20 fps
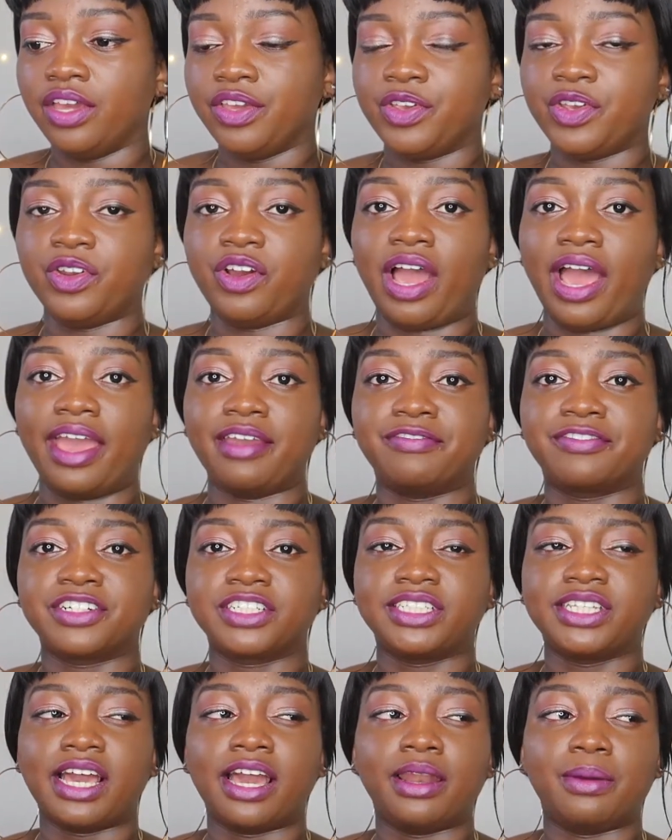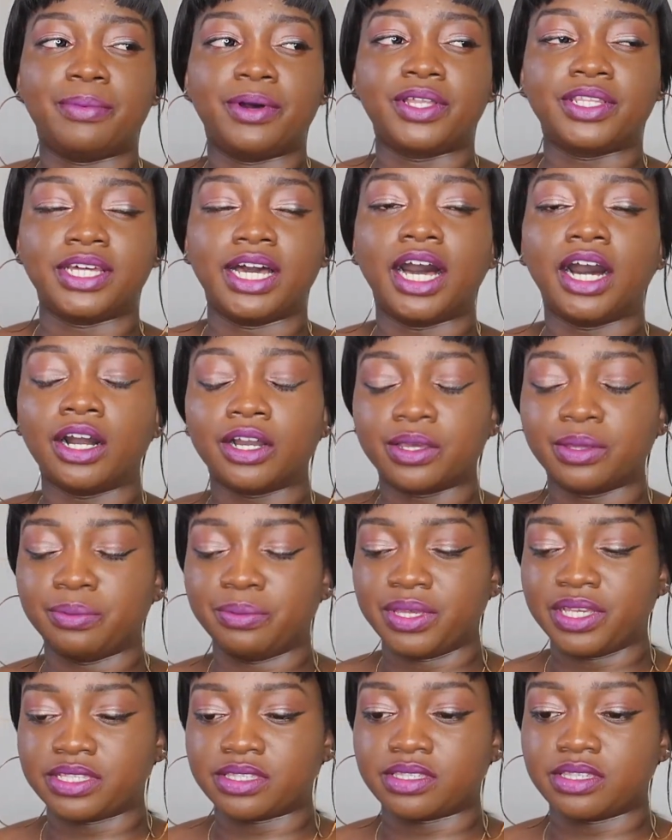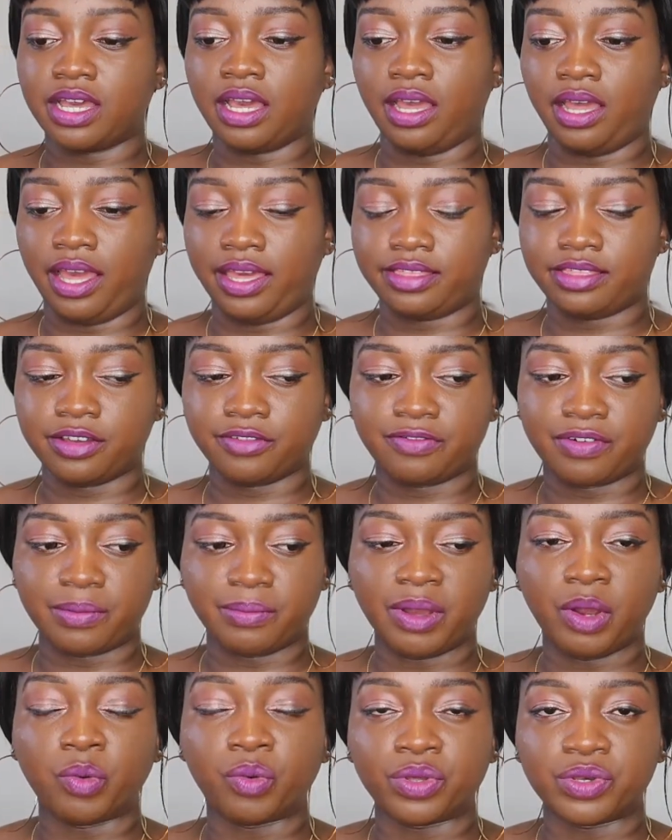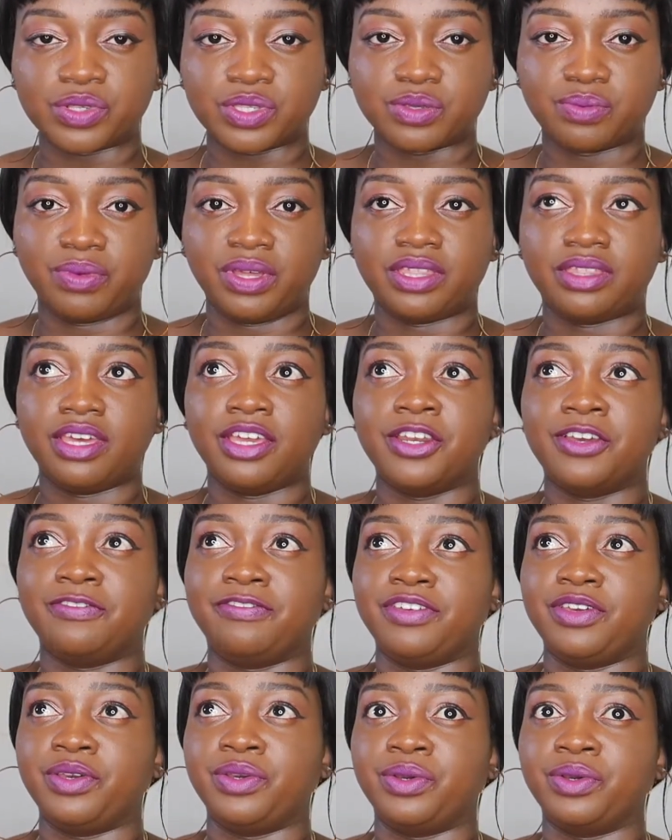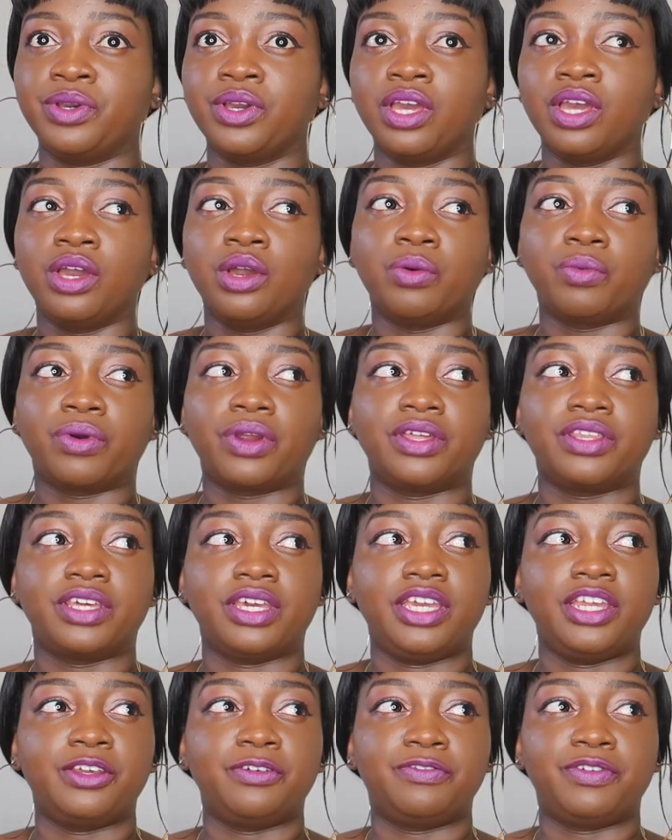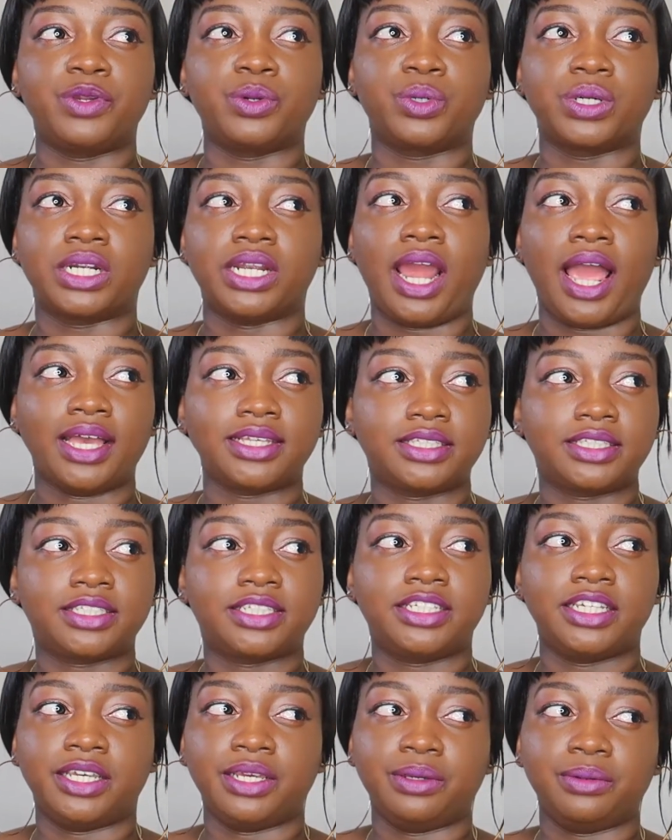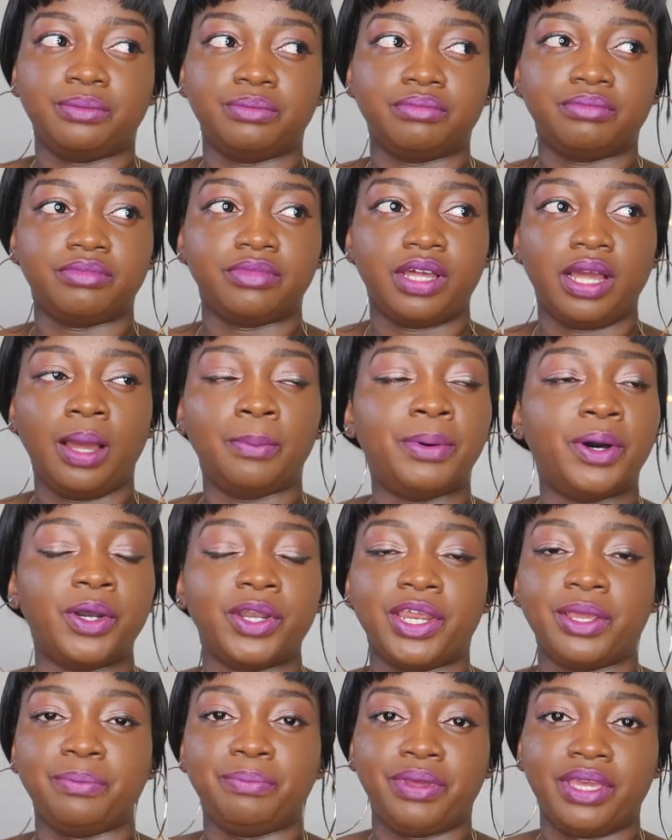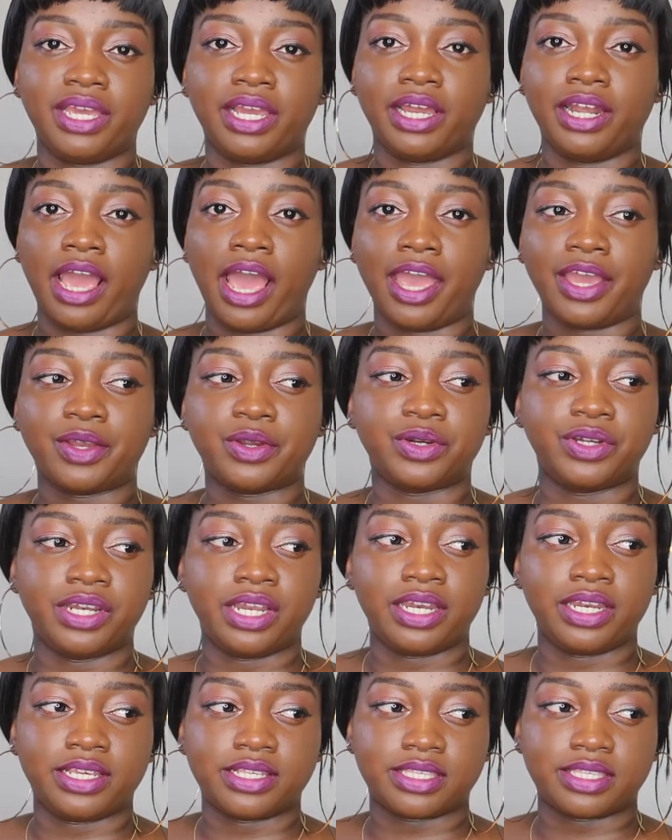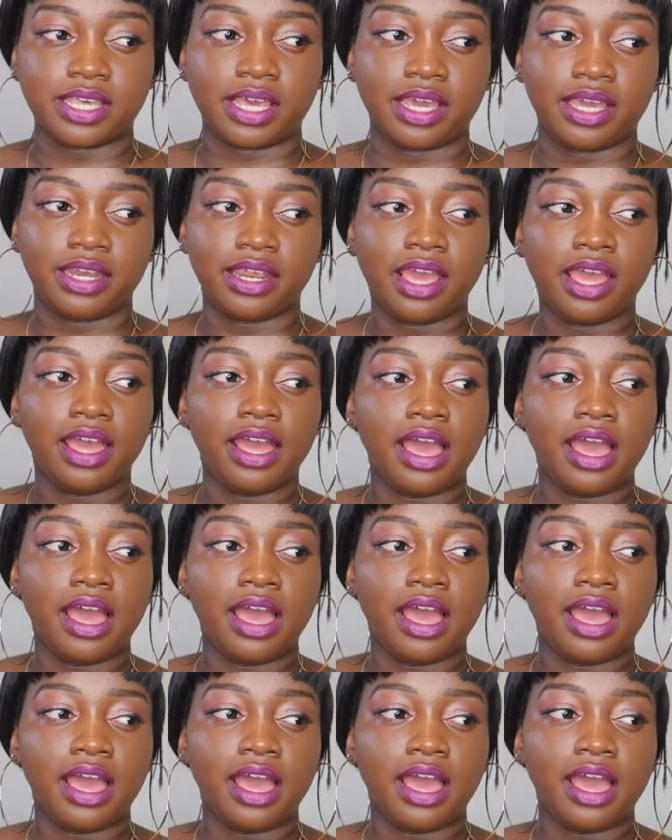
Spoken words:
I first heard about The Alchemist, I think from a Will Smith interview, where the interviewer asked him about him being an icon, and he said,